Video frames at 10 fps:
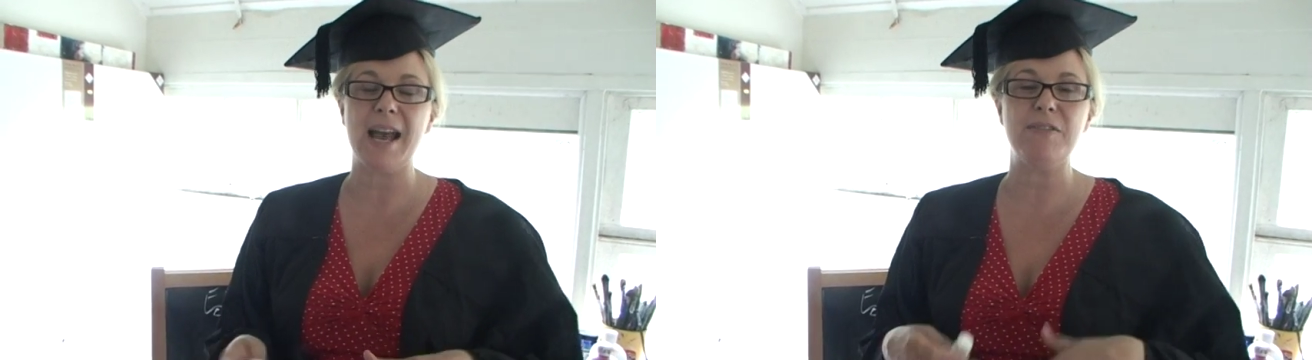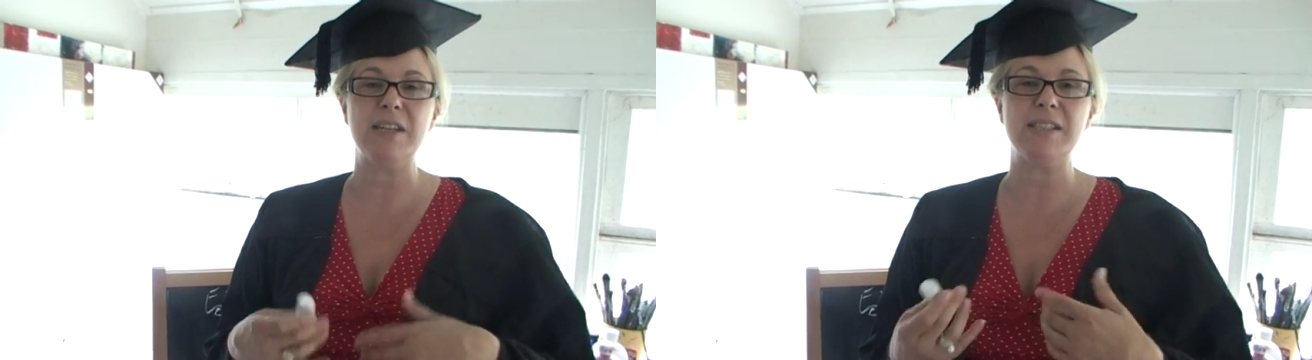
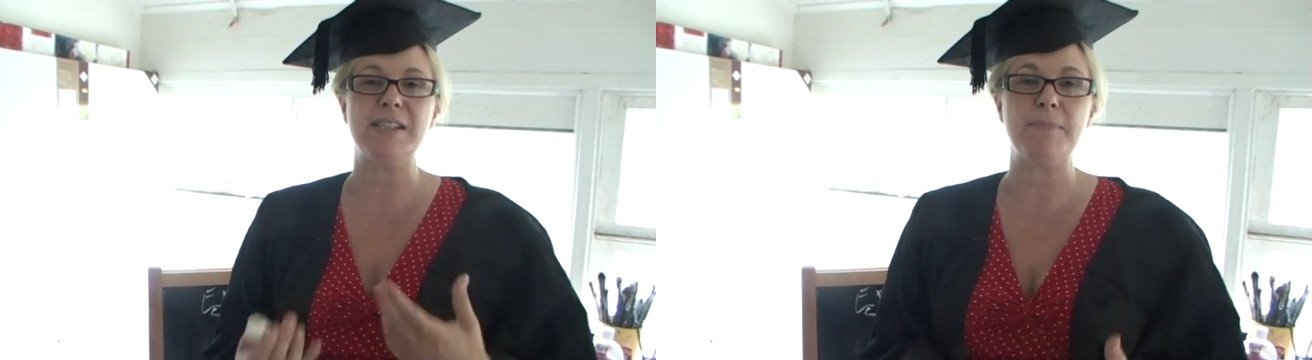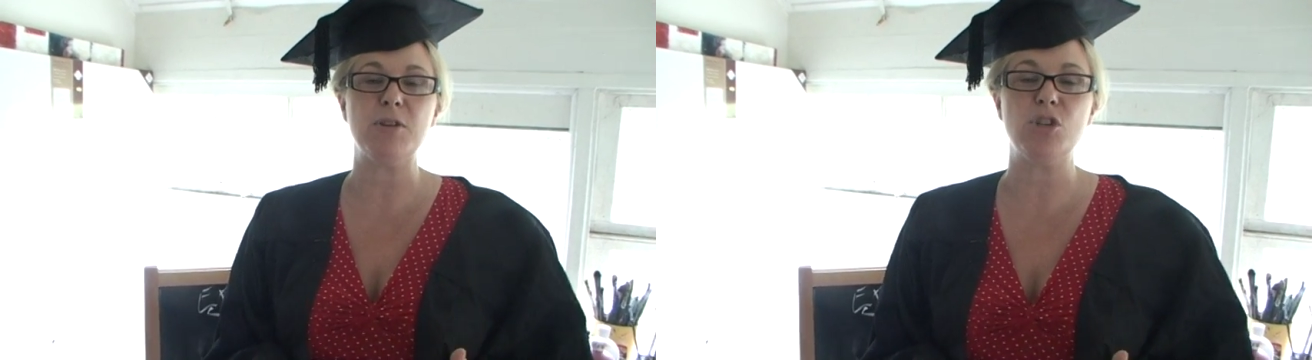have
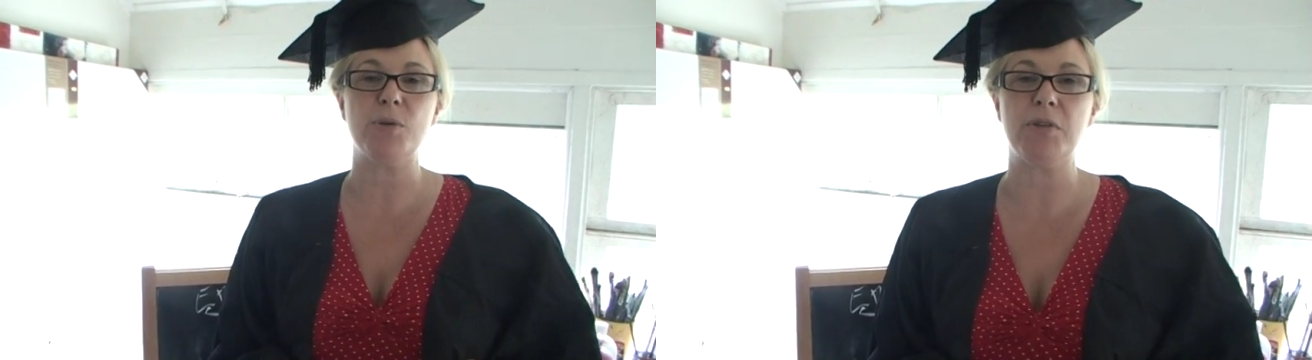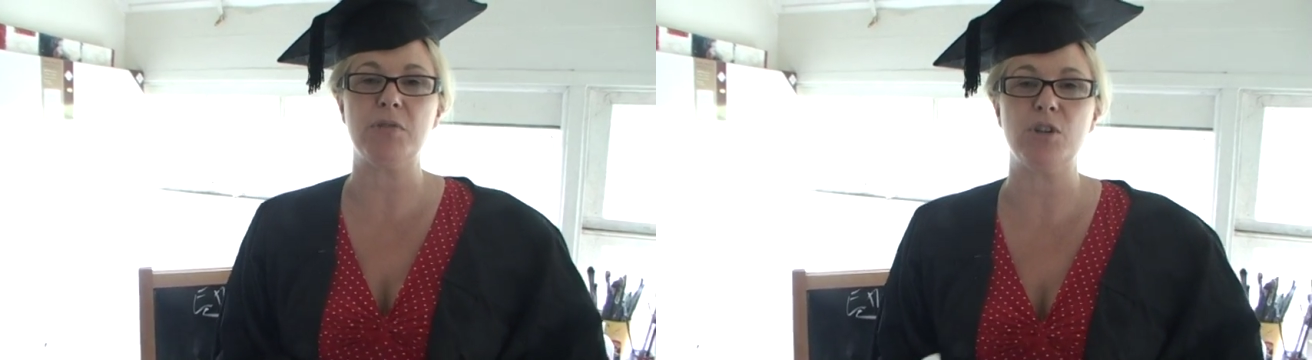accepted
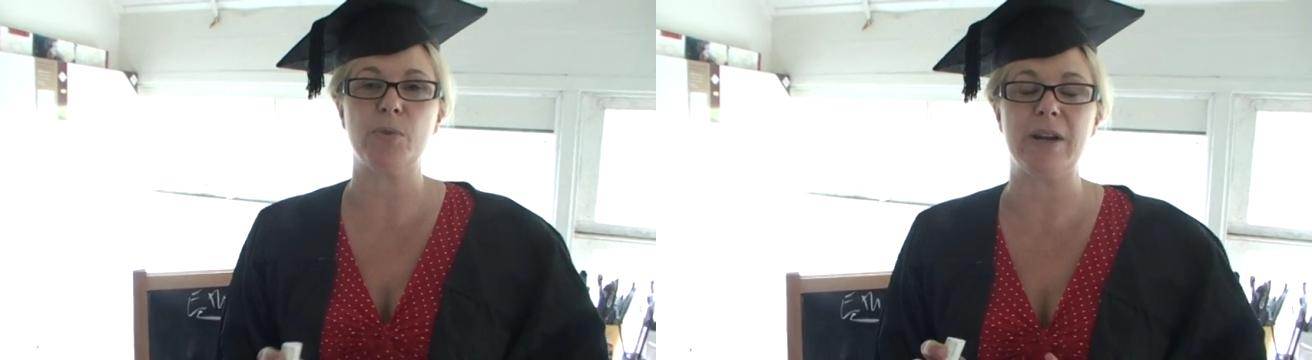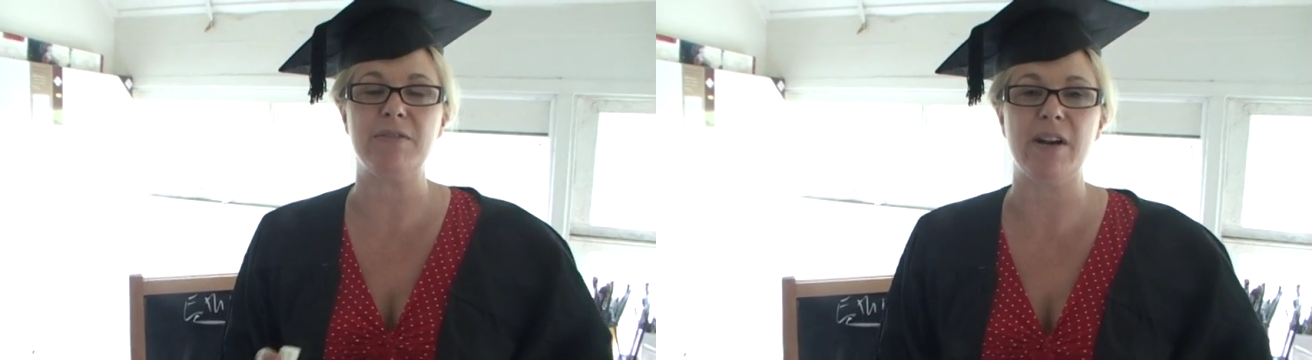
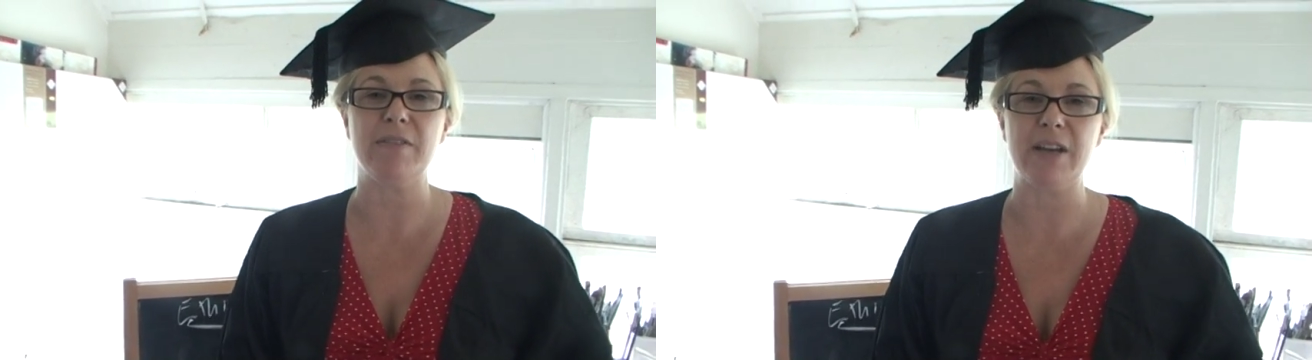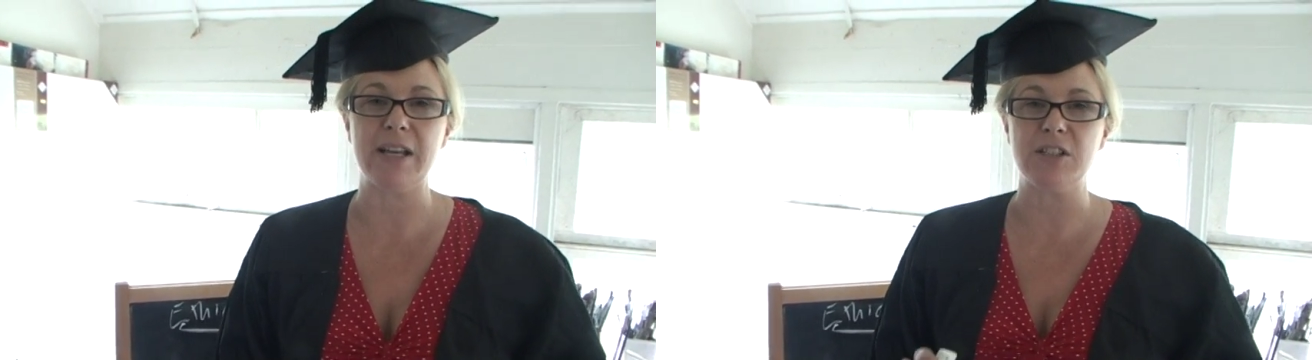
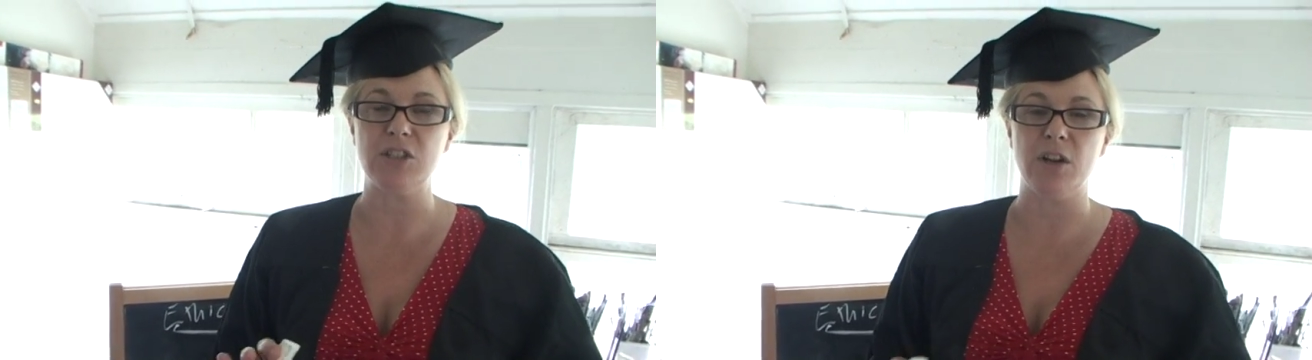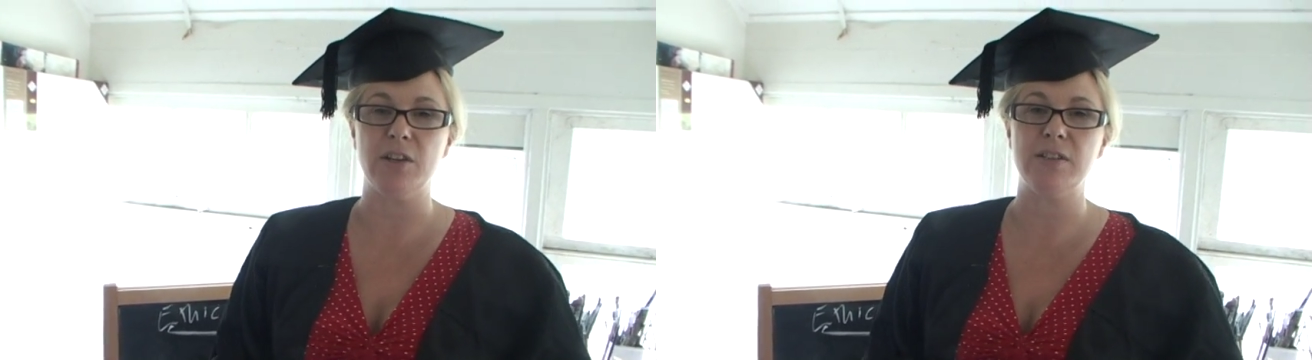
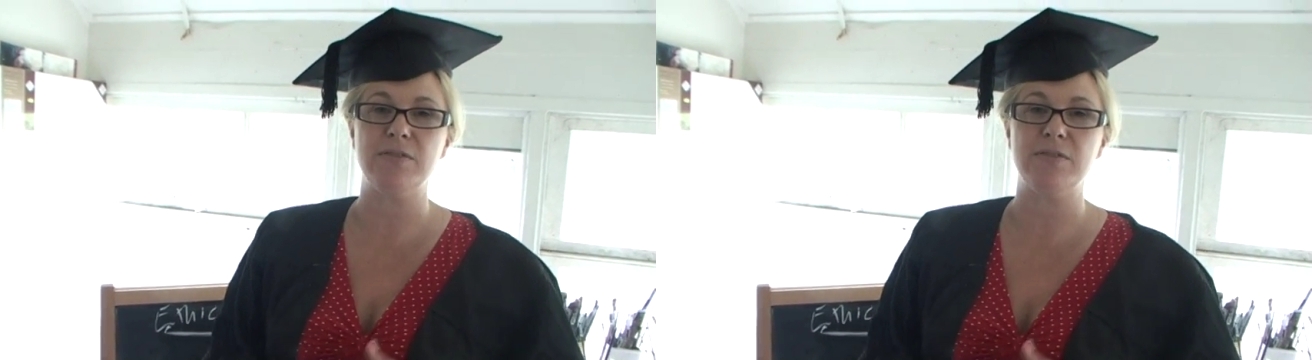$225,000